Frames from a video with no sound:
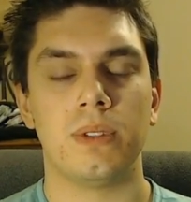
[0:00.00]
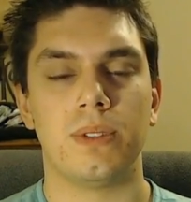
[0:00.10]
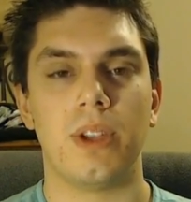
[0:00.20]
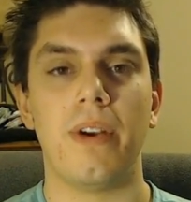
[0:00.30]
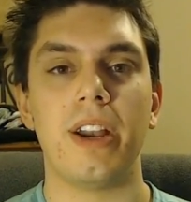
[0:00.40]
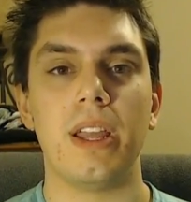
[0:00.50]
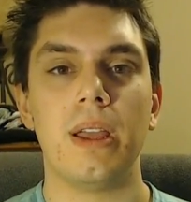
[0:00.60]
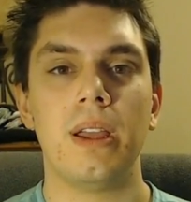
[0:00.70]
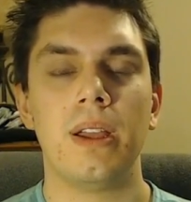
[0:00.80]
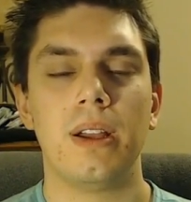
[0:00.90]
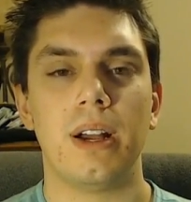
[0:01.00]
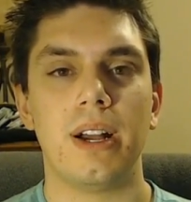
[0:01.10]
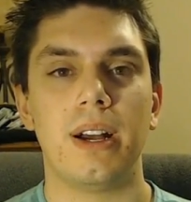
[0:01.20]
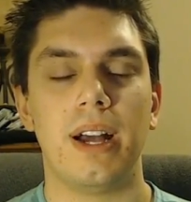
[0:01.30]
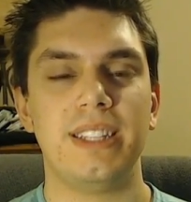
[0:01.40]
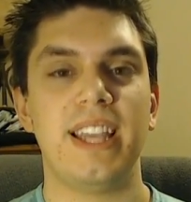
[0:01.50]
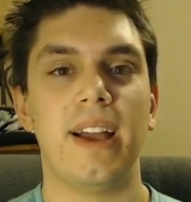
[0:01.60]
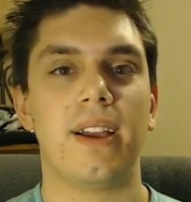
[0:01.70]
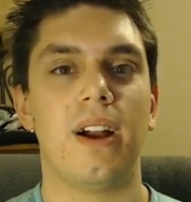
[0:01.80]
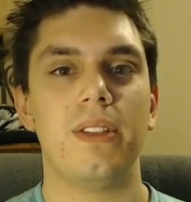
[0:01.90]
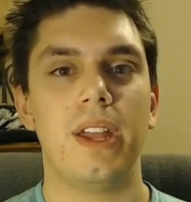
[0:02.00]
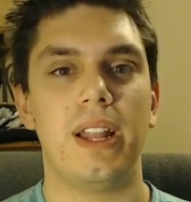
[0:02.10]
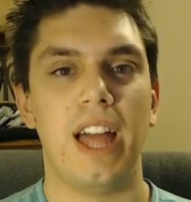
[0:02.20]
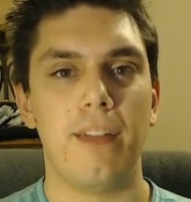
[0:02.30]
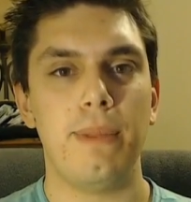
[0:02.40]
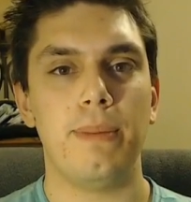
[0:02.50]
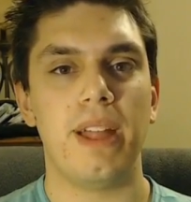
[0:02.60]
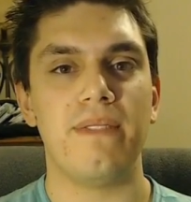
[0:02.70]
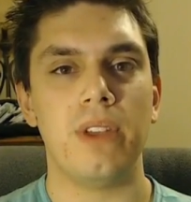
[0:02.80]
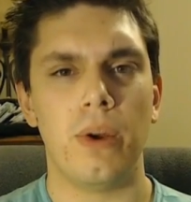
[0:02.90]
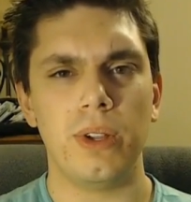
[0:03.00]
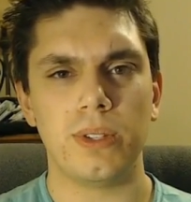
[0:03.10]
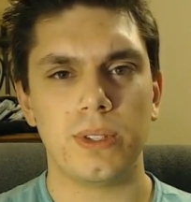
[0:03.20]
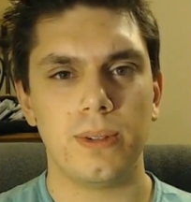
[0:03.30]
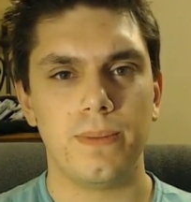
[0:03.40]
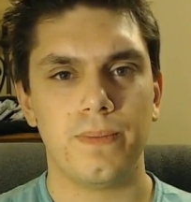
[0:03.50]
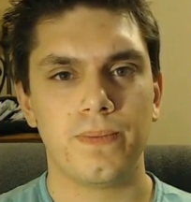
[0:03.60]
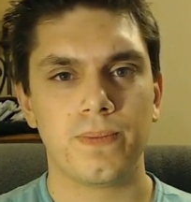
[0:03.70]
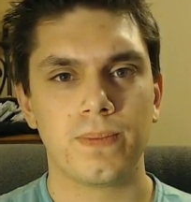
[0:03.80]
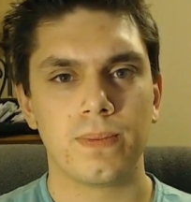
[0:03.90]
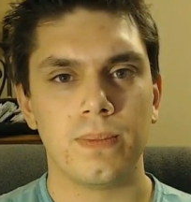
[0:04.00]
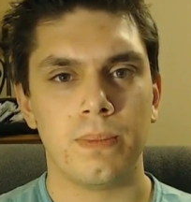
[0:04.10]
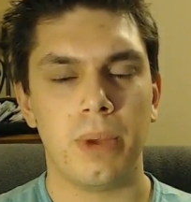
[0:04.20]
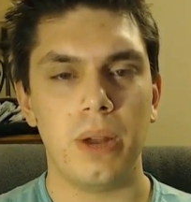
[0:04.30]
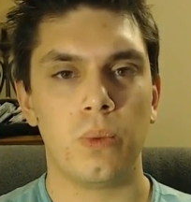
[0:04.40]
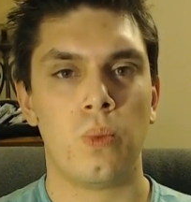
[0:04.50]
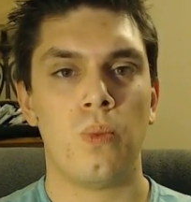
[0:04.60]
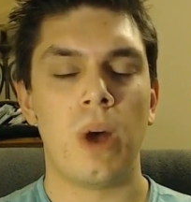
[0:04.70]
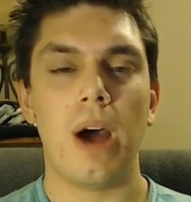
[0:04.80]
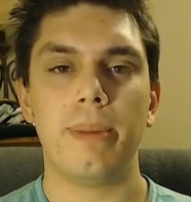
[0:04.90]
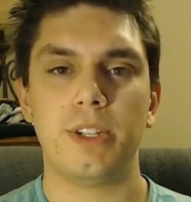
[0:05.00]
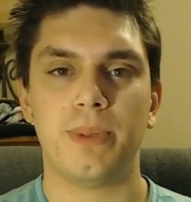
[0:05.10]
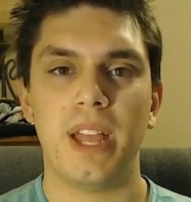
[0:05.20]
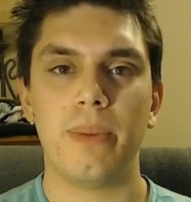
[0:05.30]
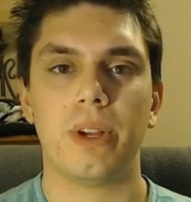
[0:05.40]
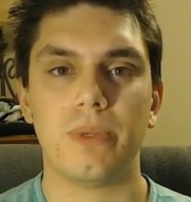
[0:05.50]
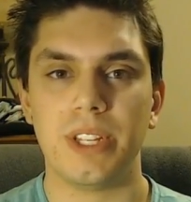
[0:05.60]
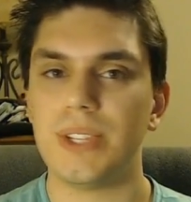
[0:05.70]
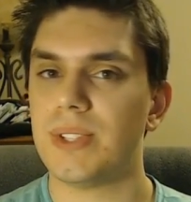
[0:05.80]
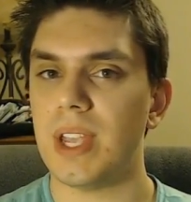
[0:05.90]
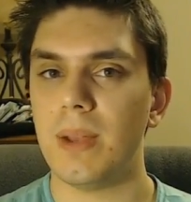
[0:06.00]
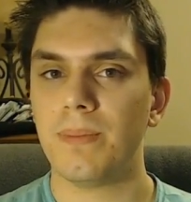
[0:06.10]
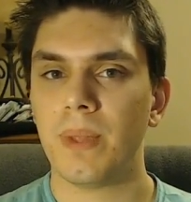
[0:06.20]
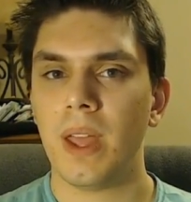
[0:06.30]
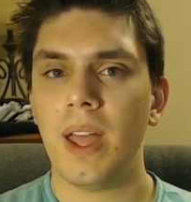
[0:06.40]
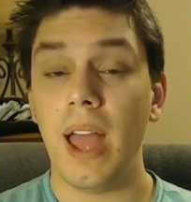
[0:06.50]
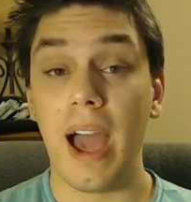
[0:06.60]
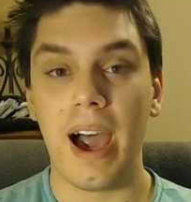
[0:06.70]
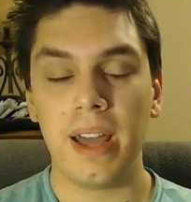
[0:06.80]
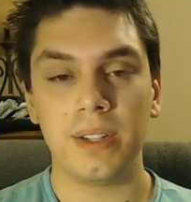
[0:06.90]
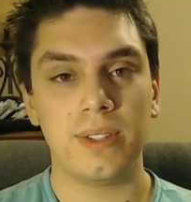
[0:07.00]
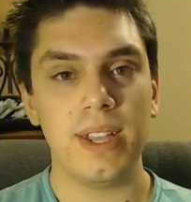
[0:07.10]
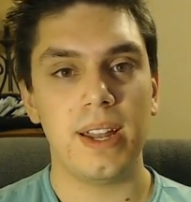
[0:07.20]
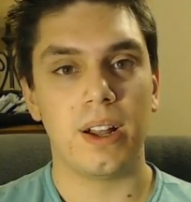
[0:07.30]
It's already a tech card that a lot of people have noticed, but how much play will it really see? Honestly, it all